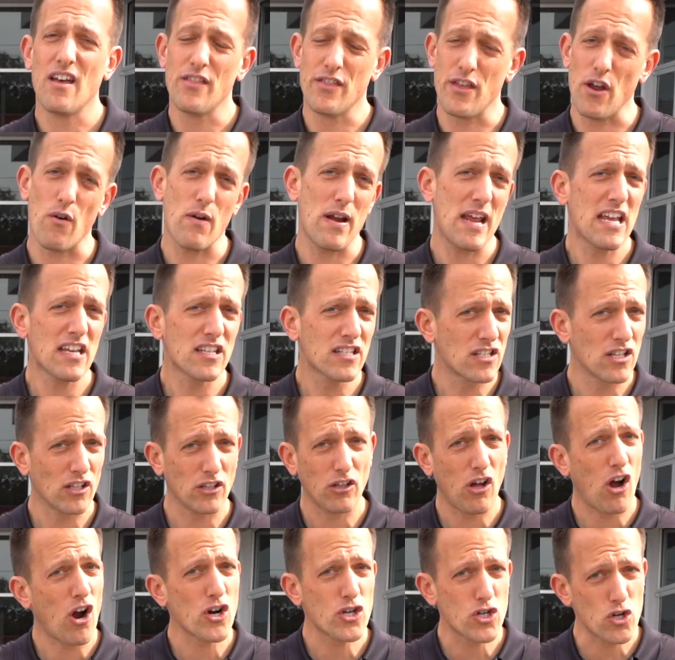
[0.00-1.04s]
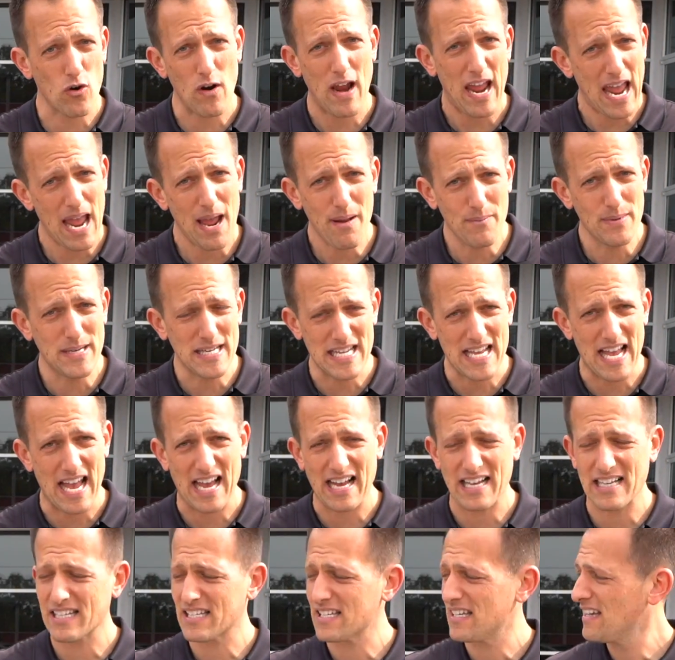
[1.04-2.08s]
There is the larger
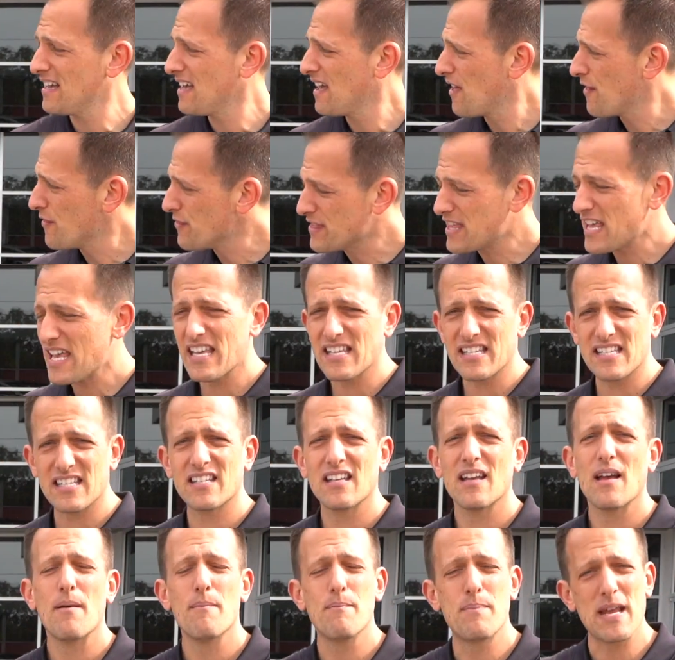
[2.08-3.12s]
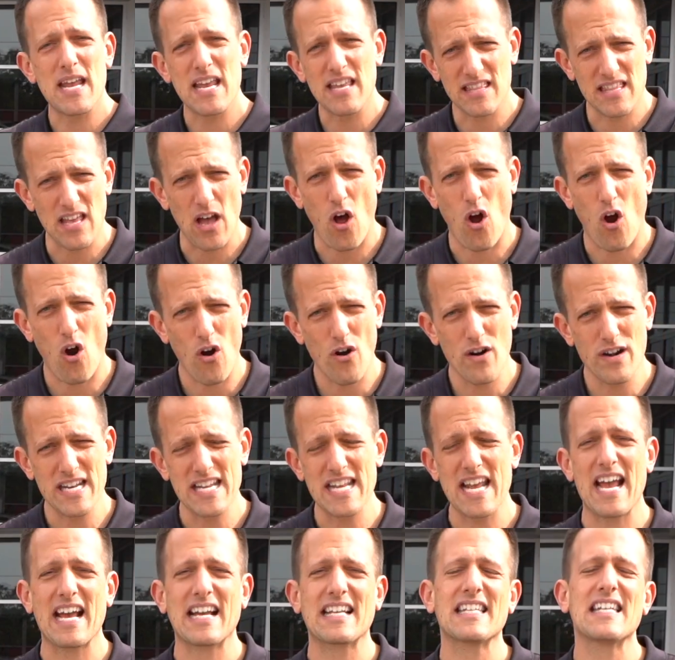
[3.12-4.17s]
MDX, this being the
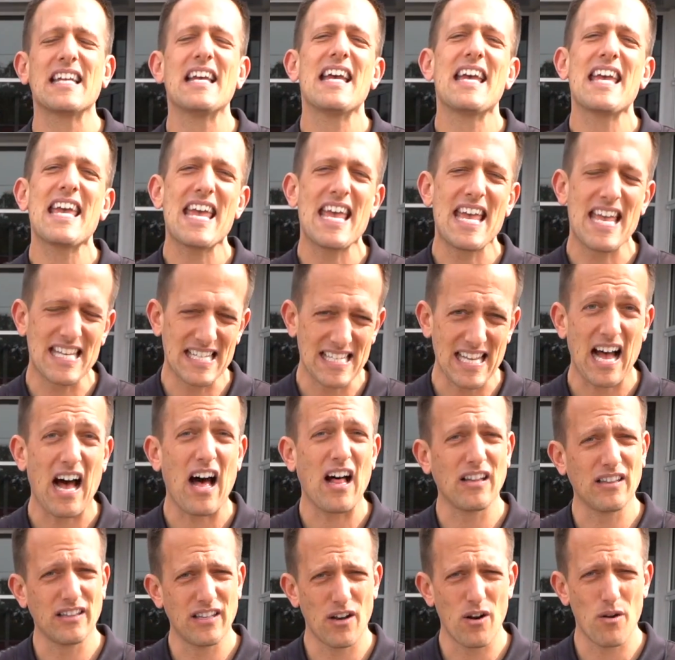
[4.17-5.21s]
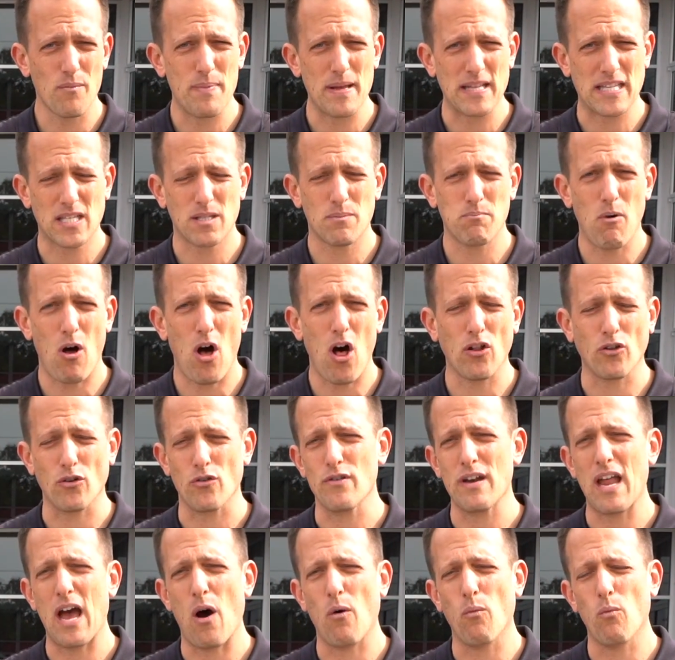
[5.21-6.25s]
RDX is a little bit
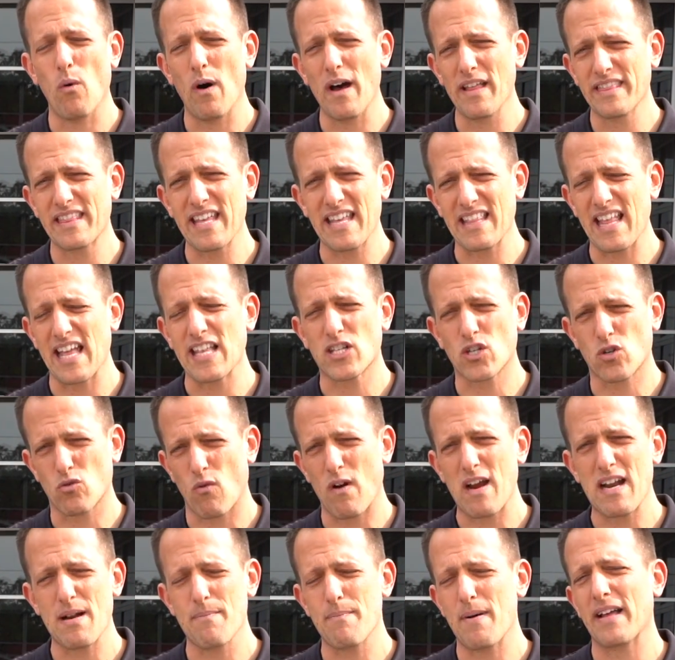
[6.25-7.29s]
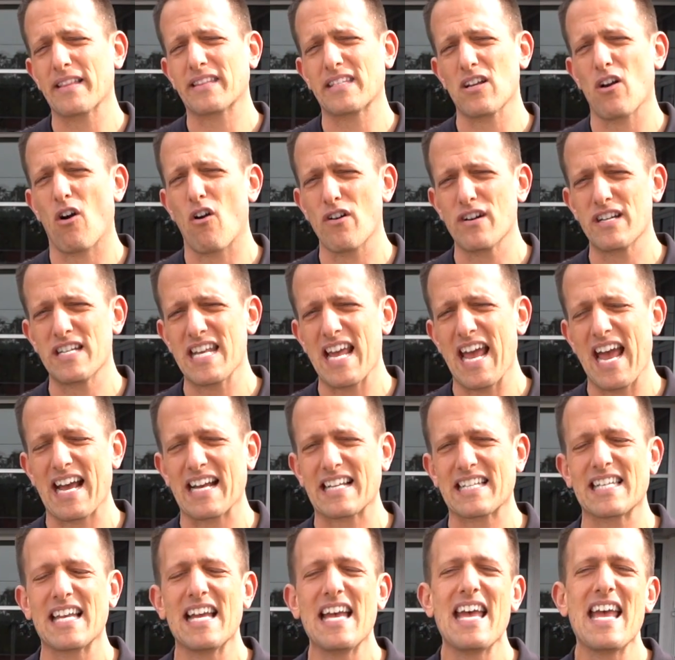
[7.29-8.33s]
smaller. Now, one thing that's great about the
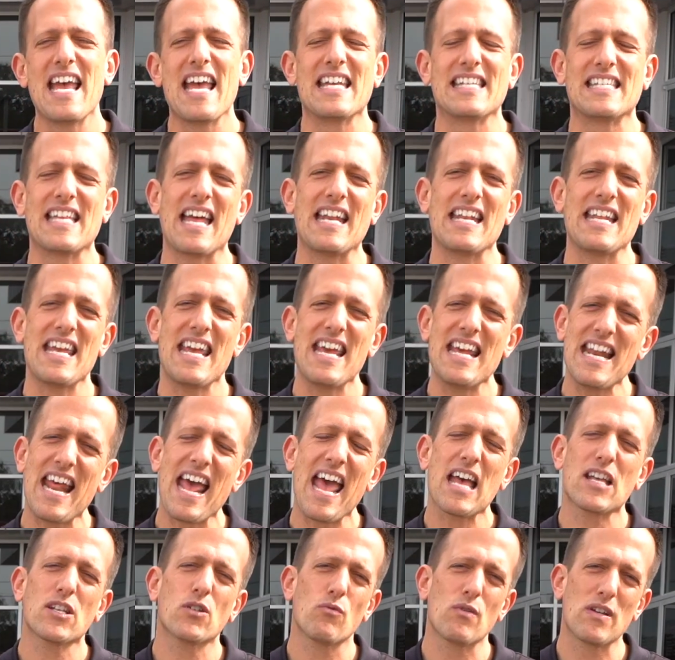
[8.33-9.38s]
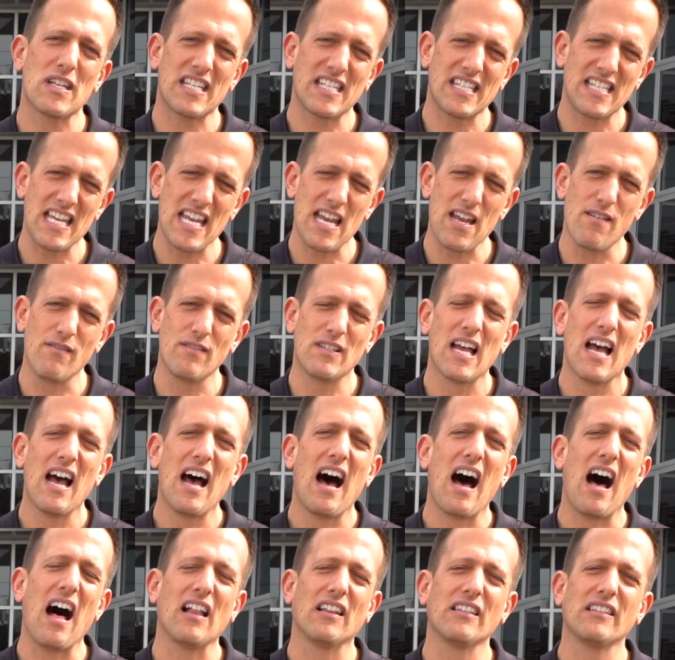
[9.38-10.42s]
RDX is that it has received
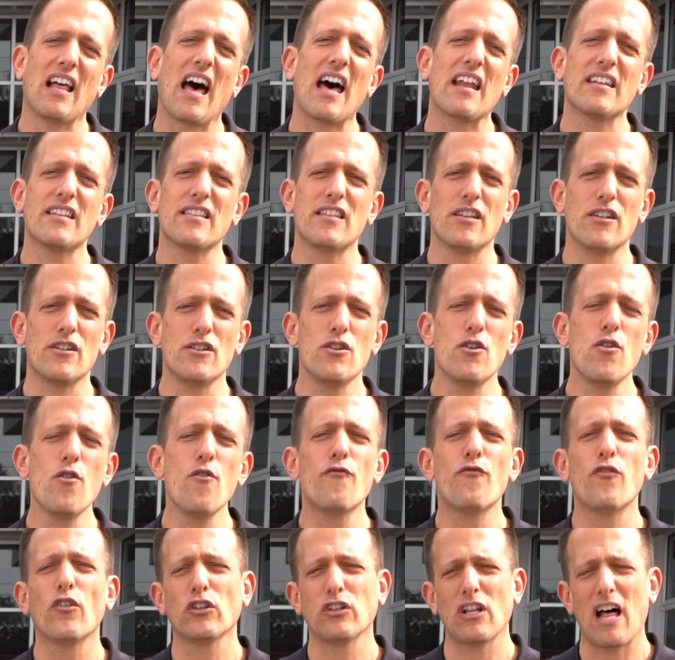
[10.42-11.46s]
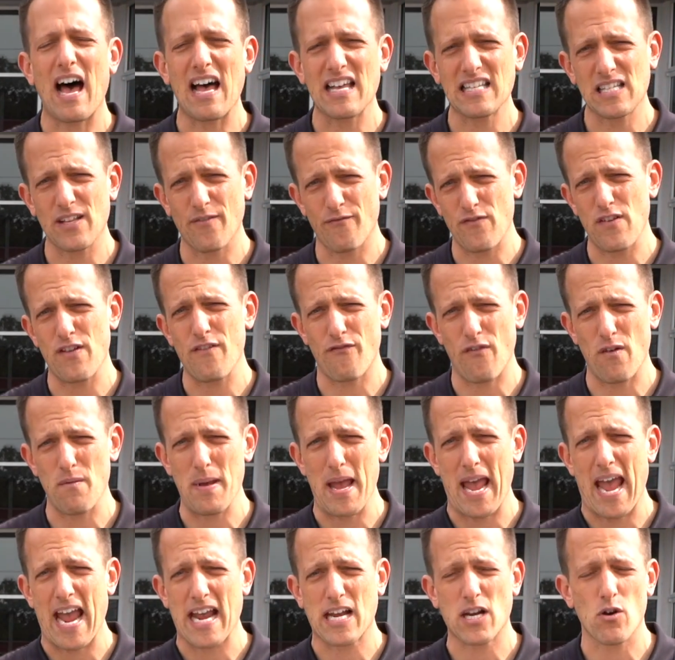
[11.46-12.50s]
a lot of the new philosophy from
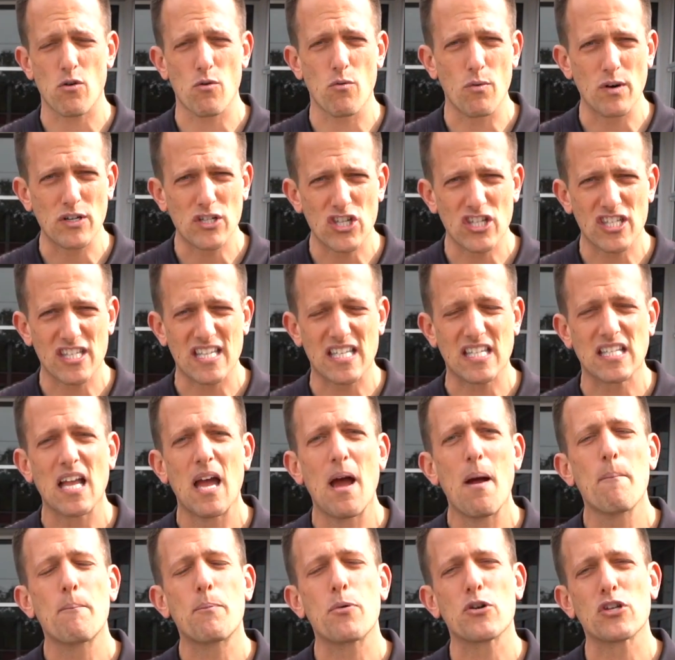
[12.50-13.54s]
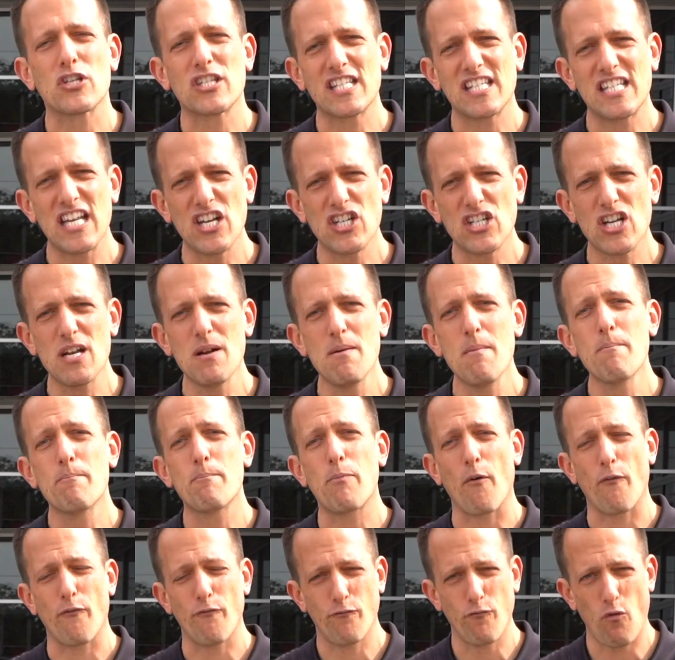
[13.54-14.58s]
Acura, which is this precision
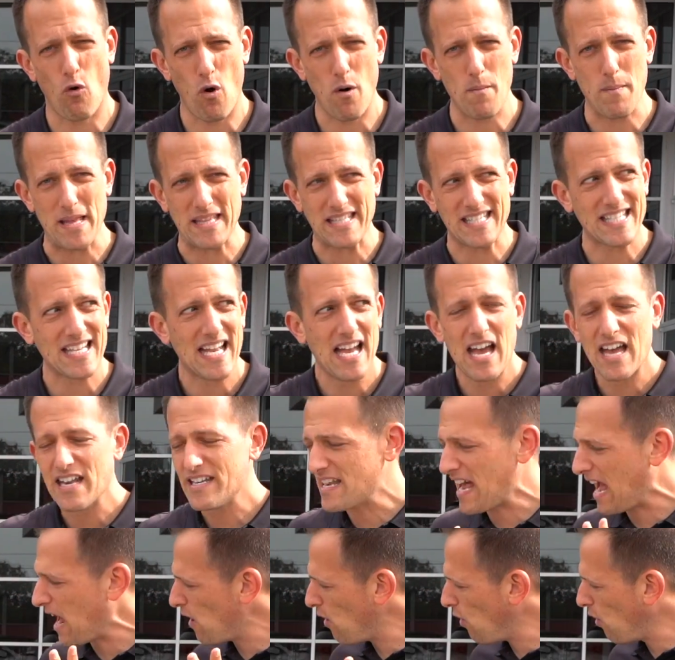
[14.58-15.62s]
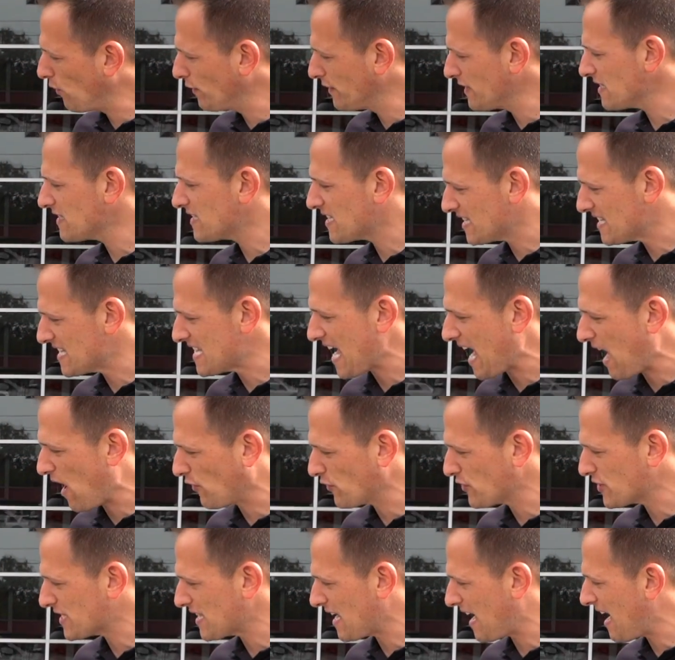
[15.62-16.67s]
performance, not only to the
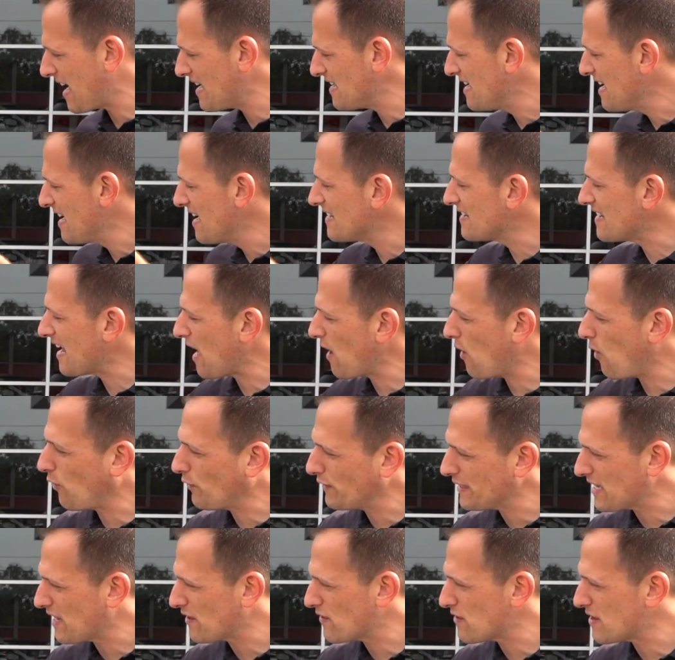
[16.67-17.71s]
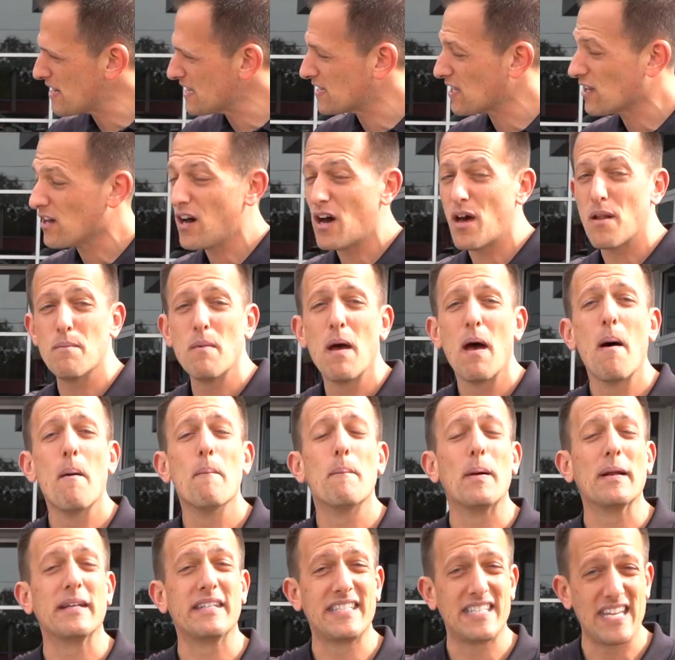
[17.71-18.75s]
outside, not only underneath the hood,
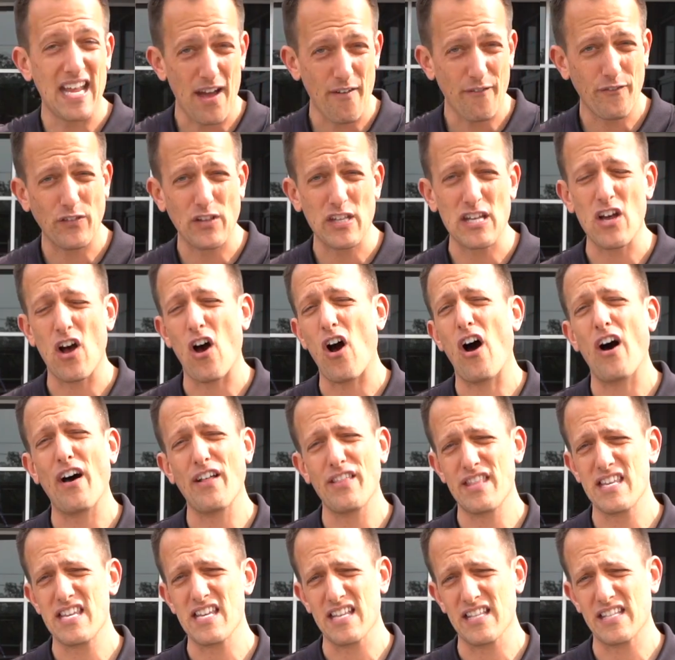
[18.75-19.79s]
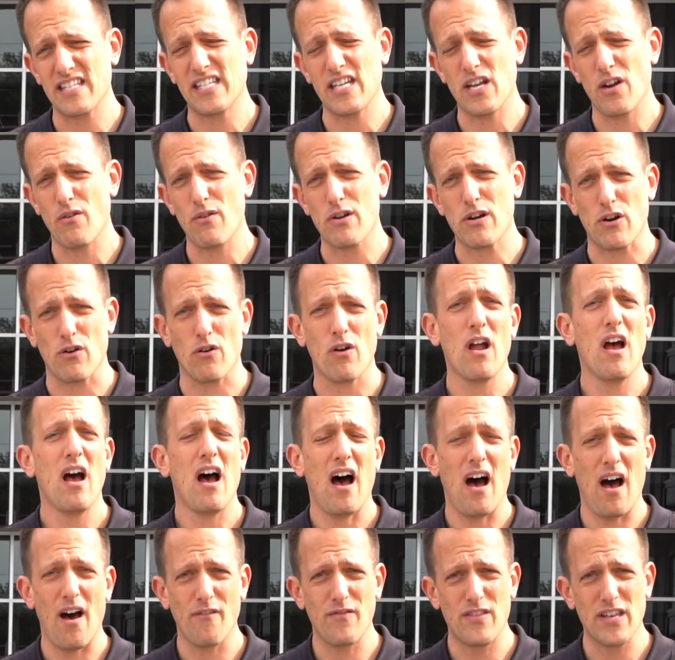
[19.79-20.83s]
but definitely on the interior
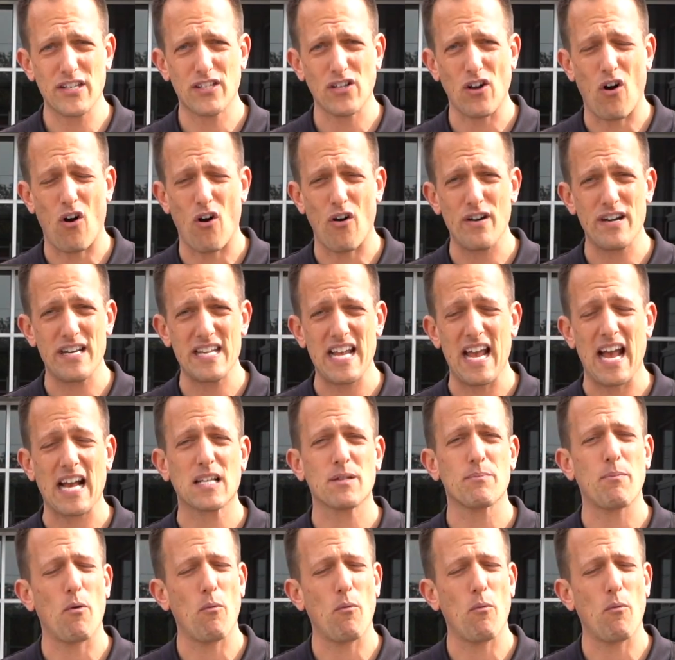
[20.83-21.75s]
of this RDX.